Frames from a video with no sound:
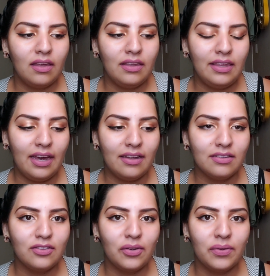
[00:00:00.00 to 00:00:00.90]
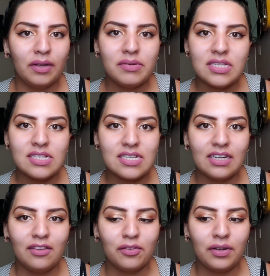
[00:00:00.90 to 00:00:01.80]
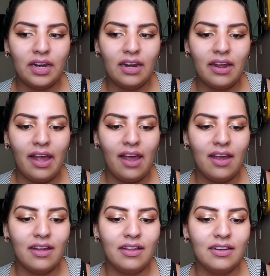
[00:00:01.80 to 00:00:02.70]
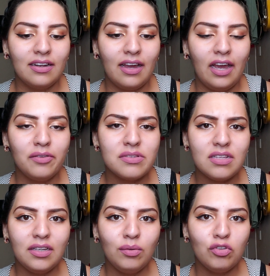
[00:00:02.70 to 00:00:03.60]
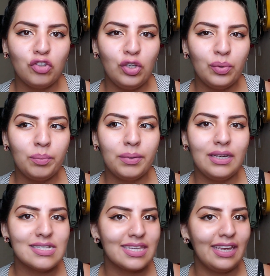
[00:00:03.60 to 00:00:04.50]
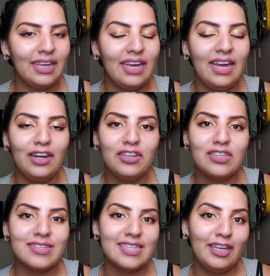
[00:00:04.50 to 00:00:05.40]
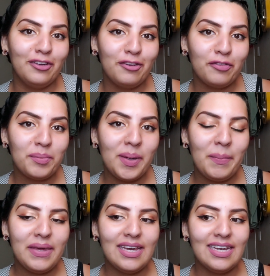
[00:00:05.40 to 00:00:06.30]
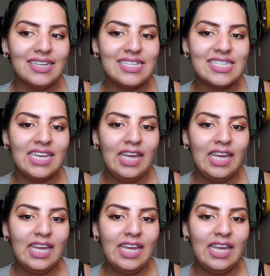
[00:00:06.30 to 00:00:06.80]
yeah, so that was us in 9th grade, and I always thought he was cute, but his hair just killed it for me because